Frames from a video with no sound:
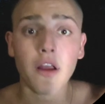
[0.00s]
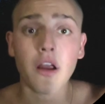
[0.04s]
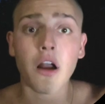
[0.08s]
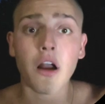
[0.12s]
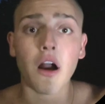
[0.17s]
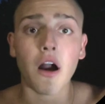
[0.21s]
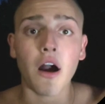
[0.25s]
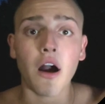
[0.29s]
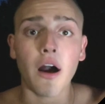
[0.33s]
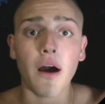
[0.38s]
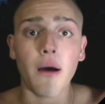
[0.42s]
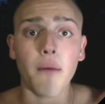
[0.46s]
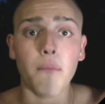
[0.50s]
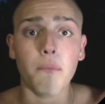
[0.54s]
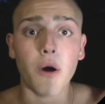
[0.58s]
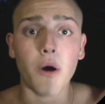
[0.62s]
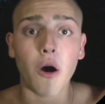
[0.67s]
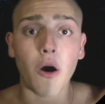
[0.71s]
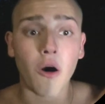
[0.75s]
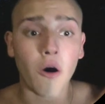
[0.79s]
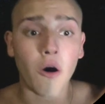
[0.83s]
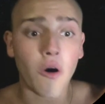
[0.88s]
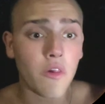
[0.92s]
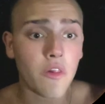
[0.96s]

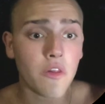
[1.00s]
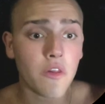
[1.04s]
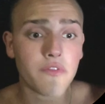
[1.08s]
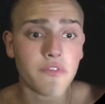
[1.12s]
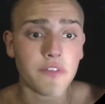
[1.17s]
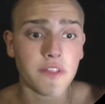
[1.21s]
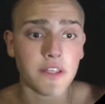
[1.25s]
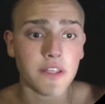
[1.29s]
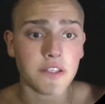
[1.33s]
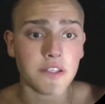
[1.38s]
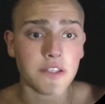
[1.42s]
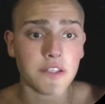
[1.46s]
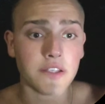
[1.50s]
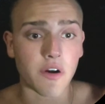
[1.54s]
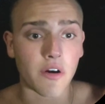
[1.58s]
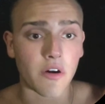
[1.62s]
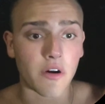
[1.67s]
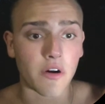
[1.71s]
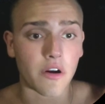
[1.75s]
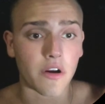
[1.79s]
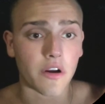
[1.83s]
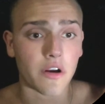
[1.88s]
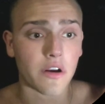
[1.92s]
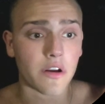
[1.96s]
All of these
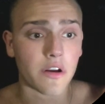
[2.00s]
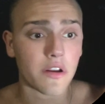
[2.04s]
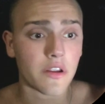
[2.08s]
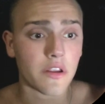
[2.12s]
are,